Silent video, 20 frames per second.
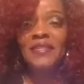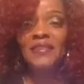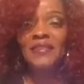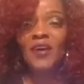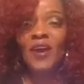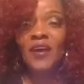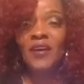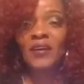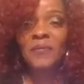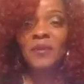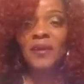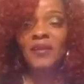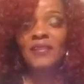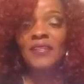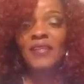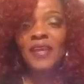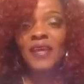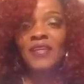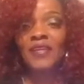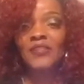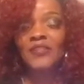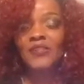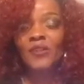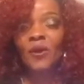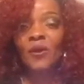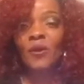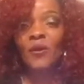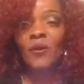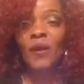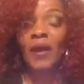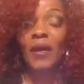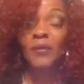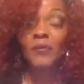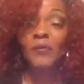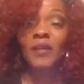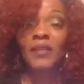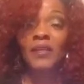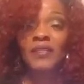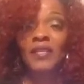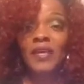talk about tonight. So I
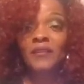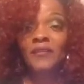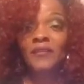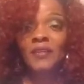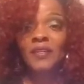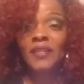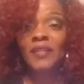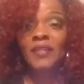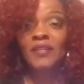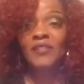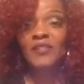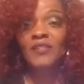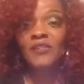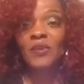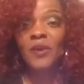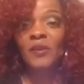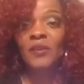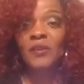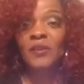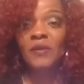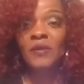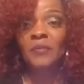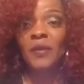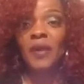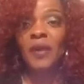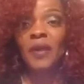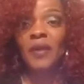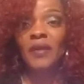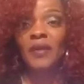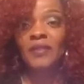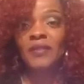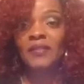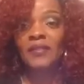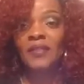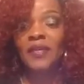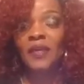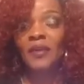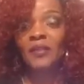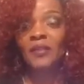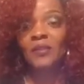want to definitely get started by
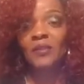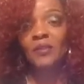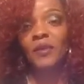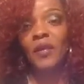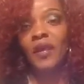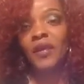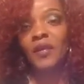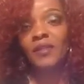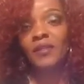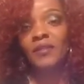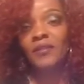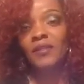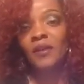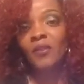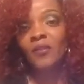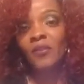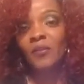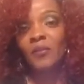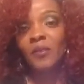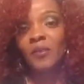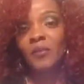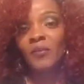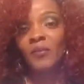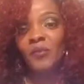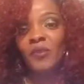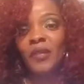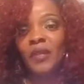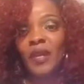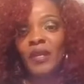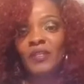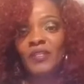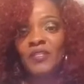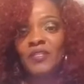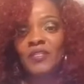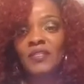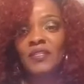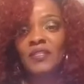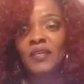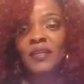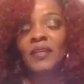telling you guys all the people that I
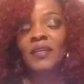just